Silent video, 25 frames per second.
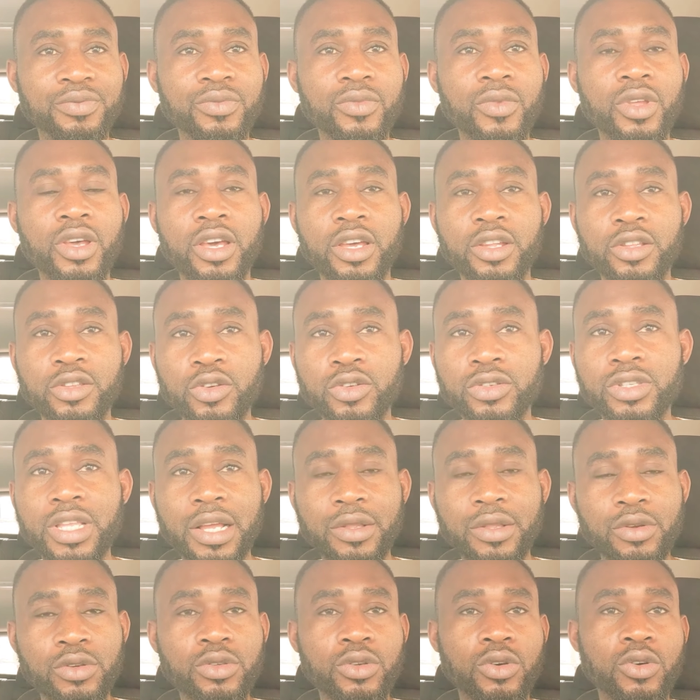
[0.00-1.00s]
new
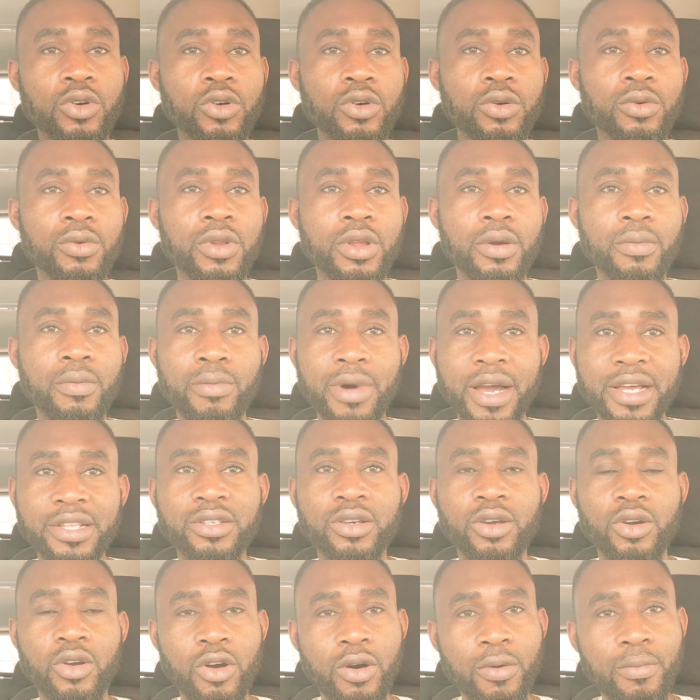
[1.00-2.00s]
status quo might
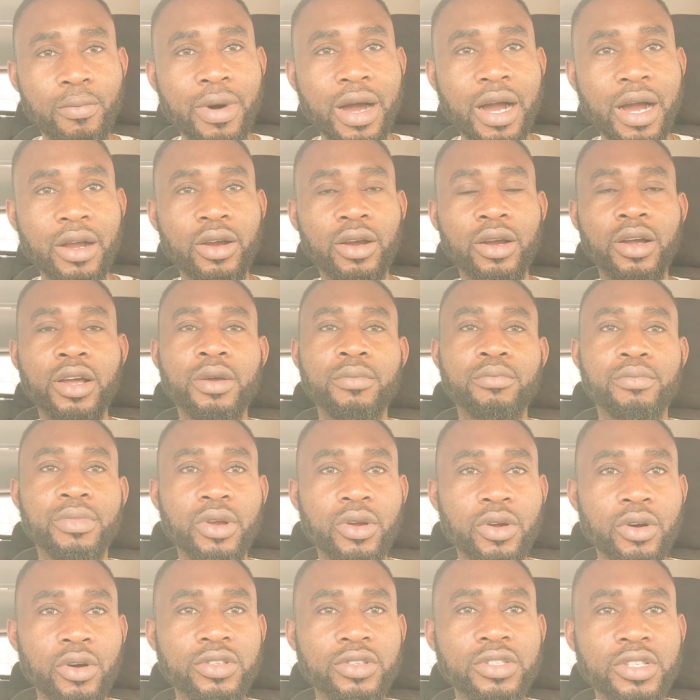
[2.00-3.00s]
come back
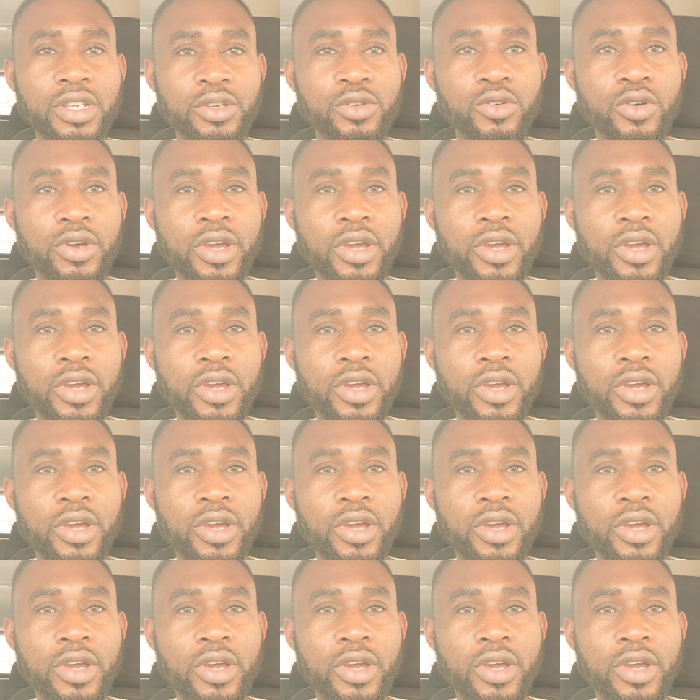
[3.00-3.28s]
because the UK